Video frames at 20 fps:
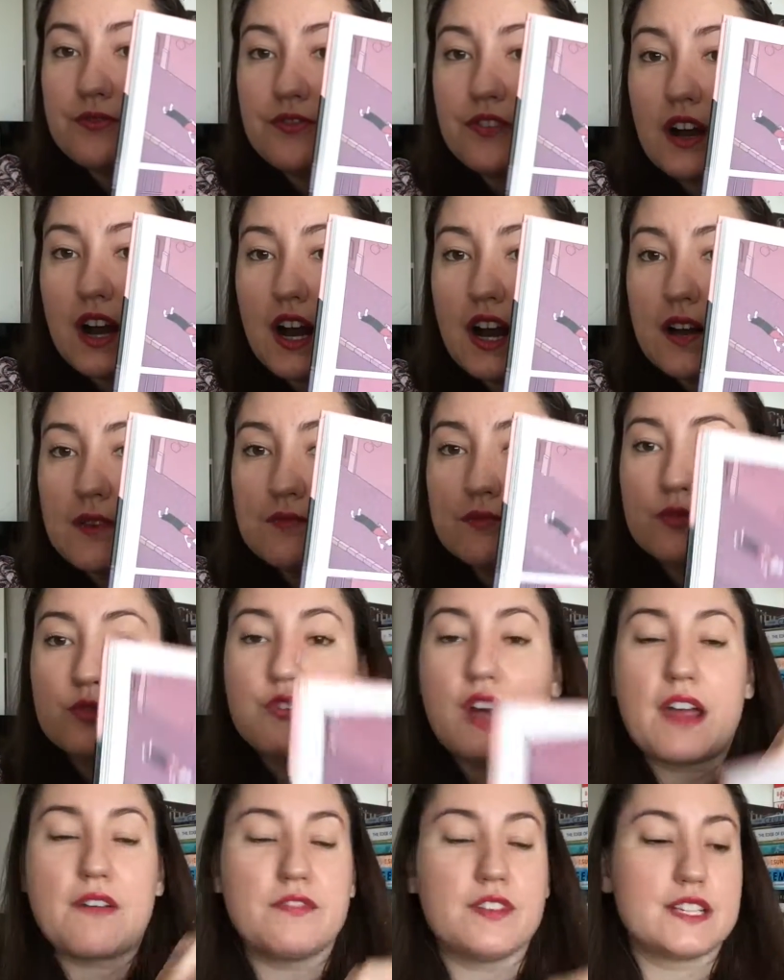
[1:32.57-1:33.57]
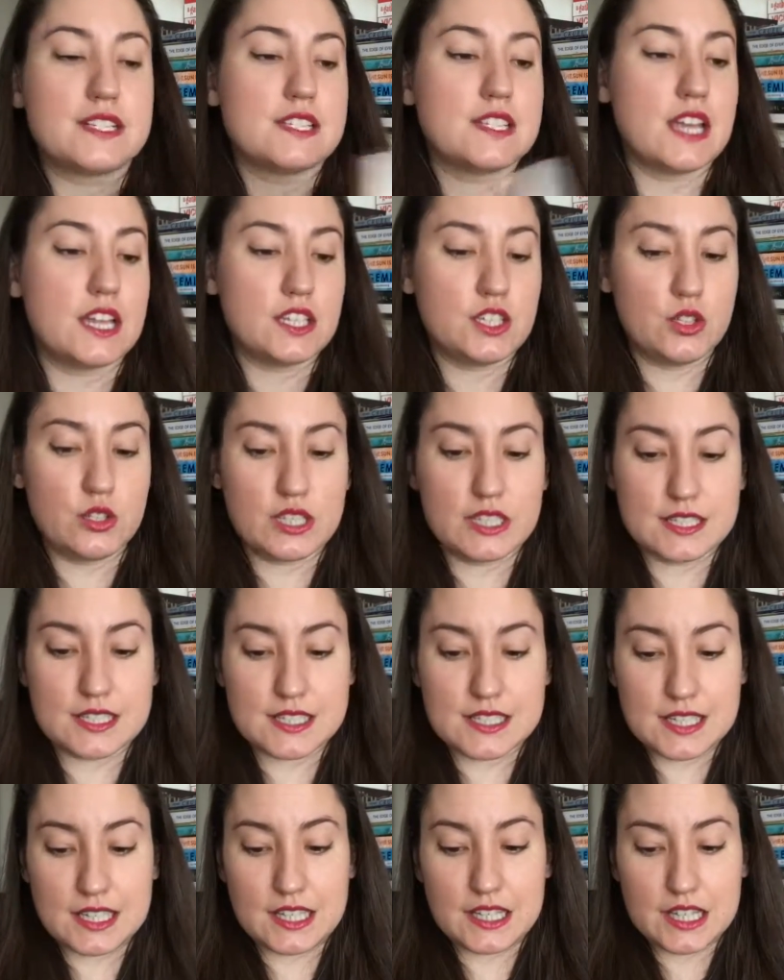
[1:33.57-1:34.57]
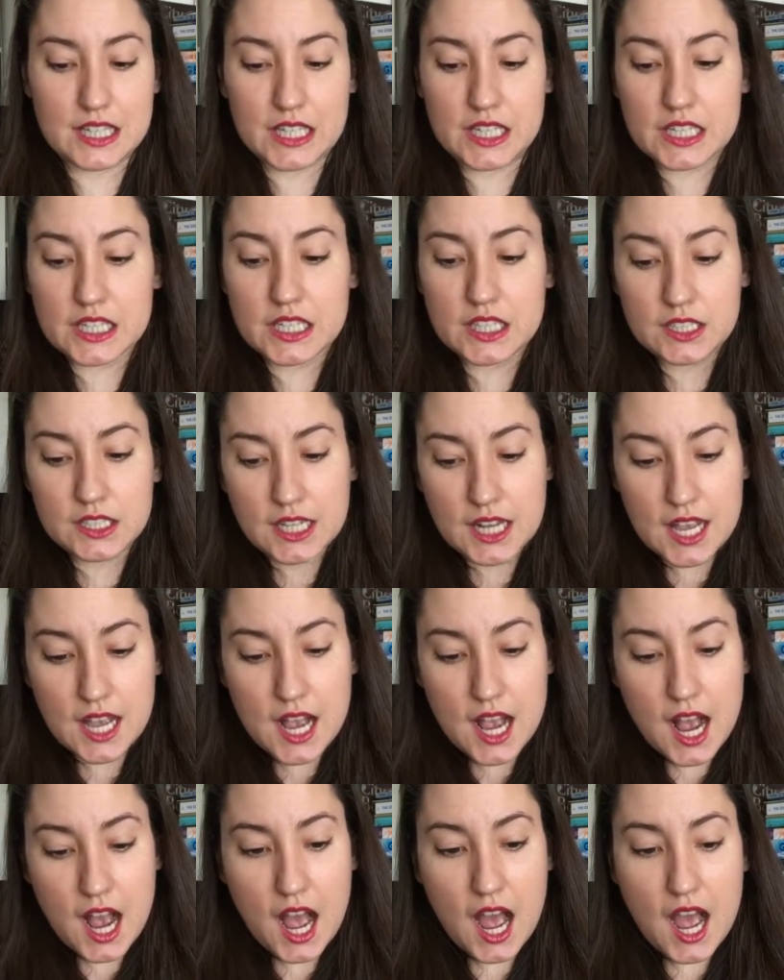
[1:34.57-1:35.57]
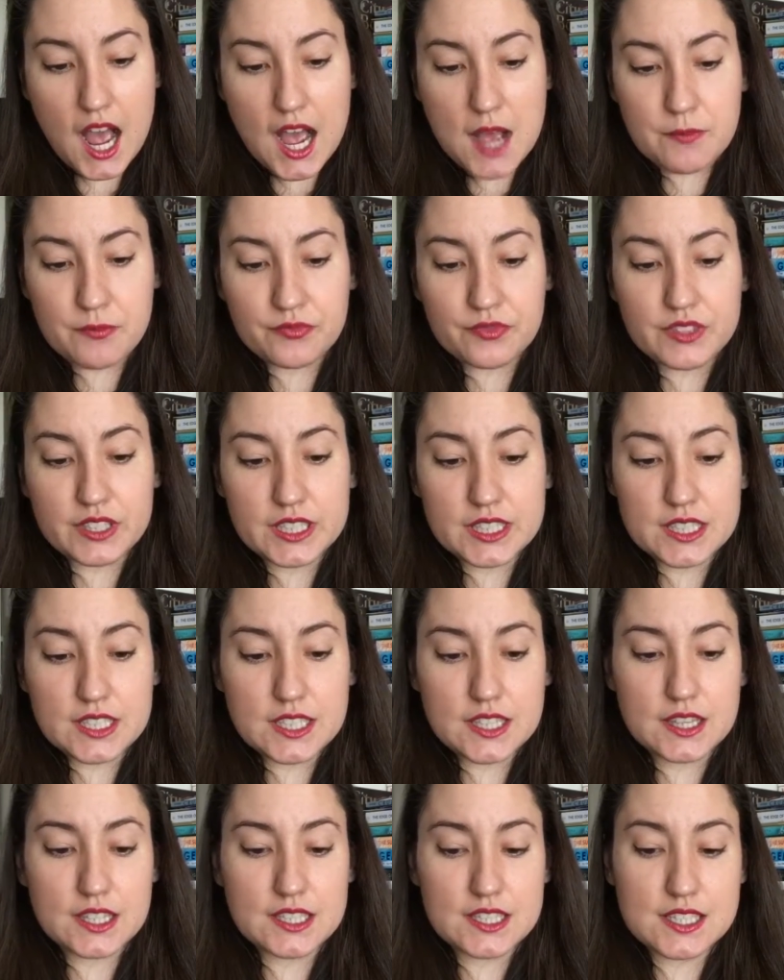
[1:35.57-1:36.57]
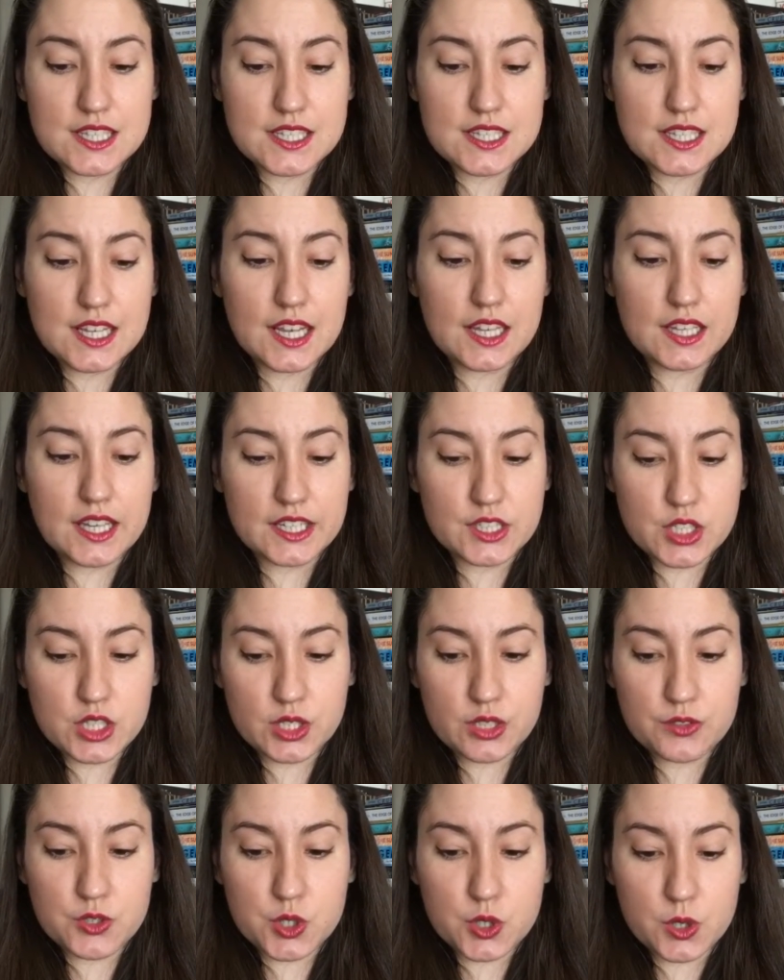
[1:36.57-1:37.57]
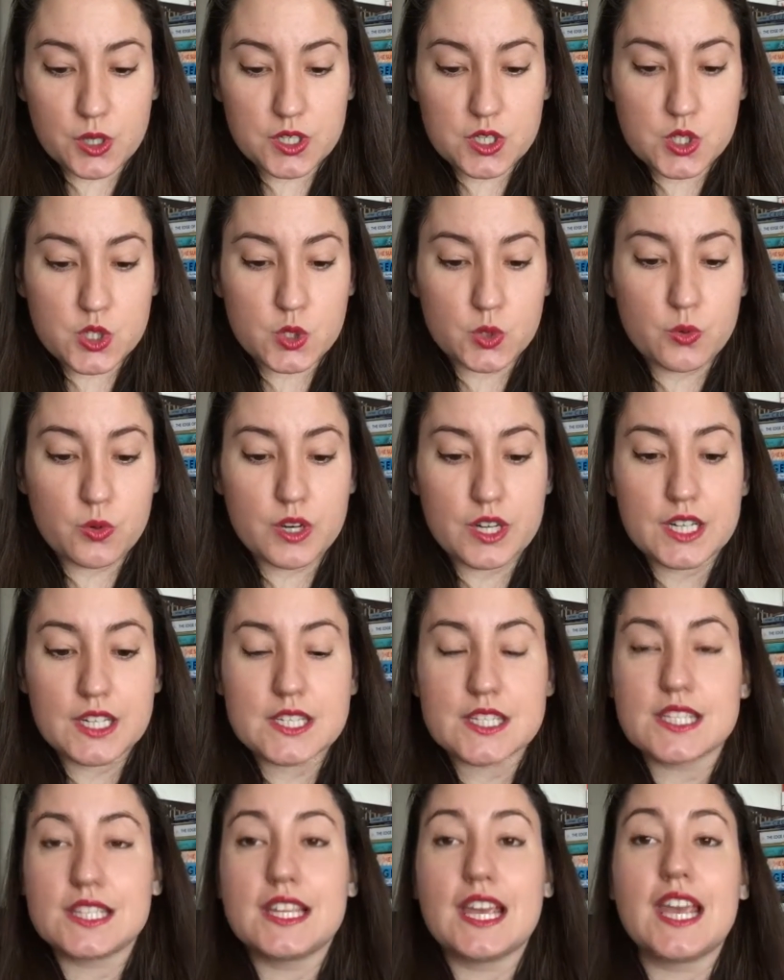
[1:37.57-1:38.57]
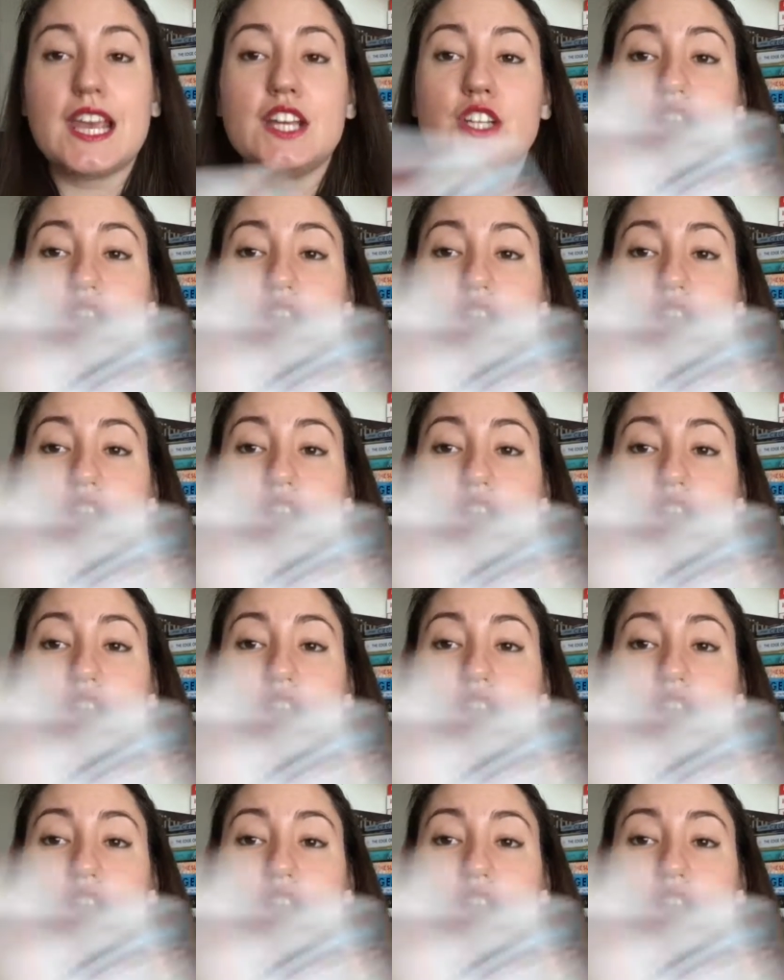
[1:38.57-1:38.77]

graphics that you can see there. This is a collection of short stories. They